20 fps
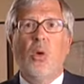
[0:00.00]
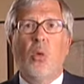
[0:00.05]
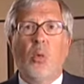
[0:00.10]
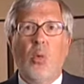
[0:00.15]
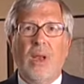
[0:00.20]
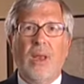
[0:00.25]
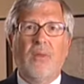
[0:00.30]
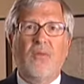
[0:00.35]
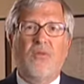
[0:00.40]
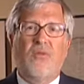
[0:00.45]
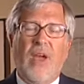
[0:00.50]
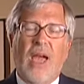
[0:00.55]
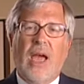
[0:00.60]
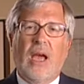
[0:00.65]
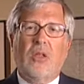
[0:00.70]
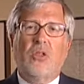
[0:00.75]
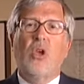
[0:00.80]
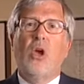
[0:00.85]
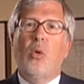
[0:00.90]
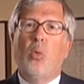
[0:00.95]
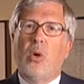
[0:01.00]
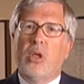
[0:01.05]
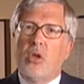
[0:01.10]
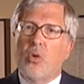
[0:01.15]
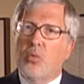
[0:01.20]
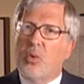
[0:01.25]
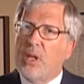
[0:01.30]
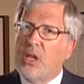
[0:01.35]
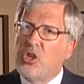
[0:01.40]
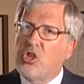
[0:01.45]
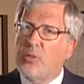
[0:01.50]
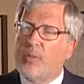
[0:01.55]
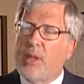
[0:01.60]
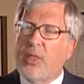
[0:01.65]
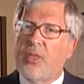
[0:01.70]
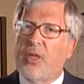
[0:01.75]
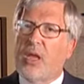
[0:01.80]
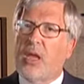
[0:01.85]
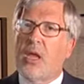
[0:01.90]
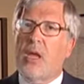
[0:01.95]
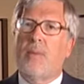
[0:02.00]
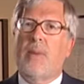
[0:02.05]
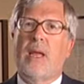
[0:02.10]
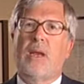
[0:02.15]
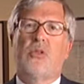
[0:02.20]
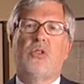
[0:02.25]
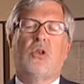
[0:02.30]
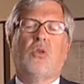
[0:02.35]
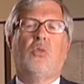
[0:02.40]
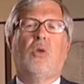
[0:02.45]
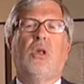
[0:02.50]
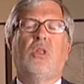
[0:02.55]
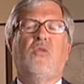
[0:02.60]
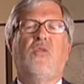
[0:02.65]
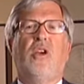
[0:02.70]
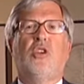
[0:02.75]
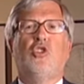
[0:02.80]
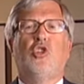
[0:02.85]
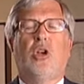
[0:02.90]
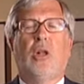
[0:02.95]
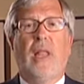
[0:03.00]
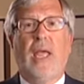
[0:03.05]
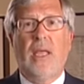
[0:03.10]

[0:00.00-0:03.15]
when in fact, what you really should be thinking about is the cross-functional